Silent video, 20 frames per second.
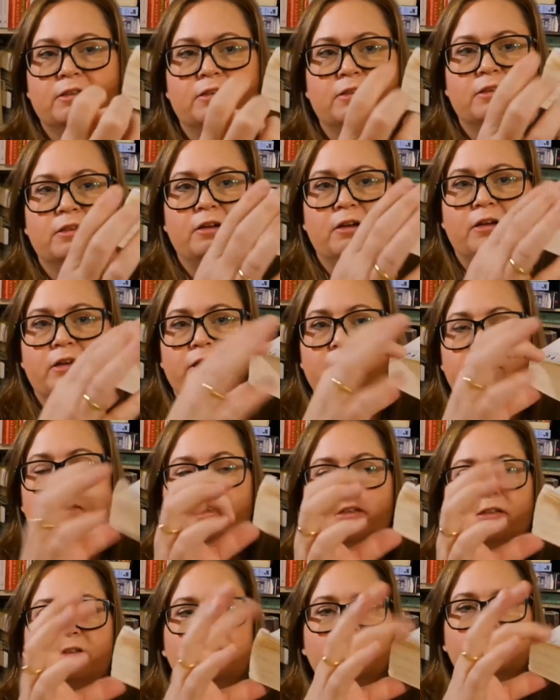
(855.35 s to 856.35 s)
uh, like
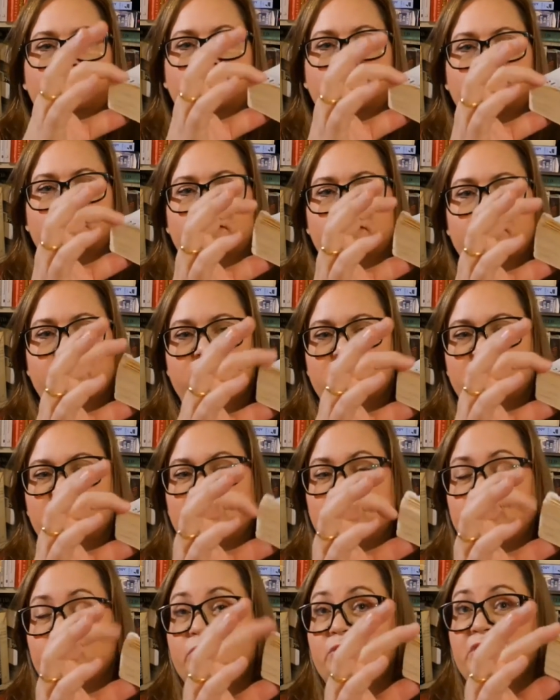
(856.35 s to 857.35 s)

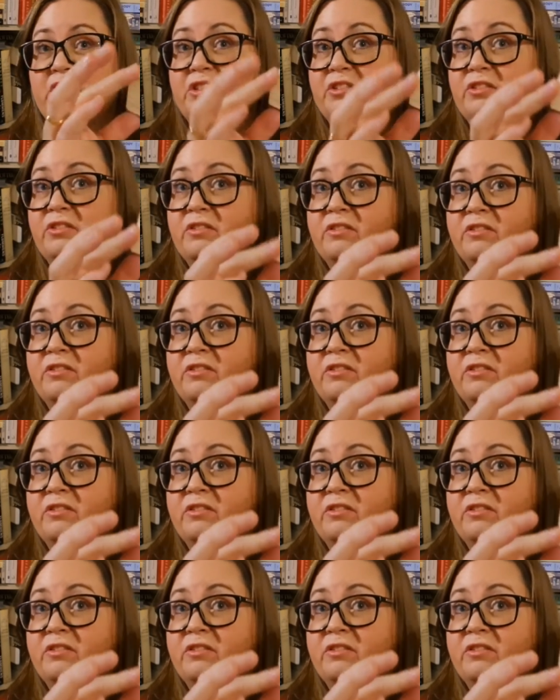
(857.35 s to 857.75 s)
destroyed